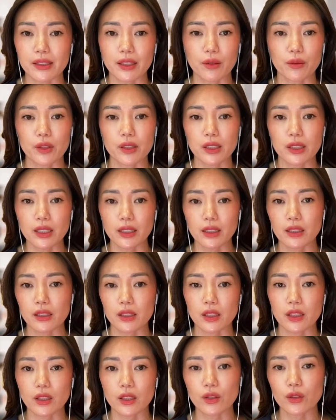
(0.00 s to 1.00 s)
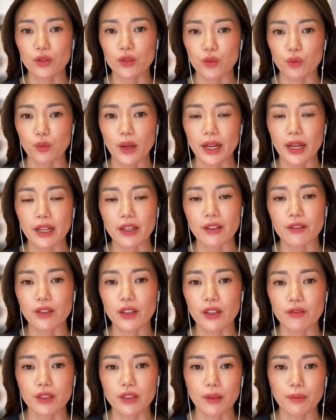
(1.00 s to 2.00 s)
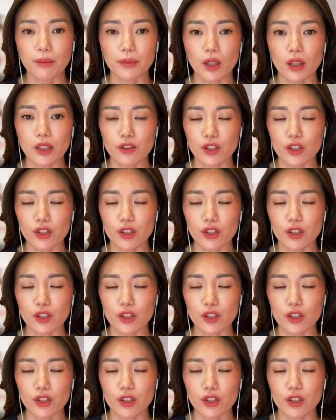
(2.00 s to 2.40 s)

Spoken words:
Like we're seeing this huge wave of them launching.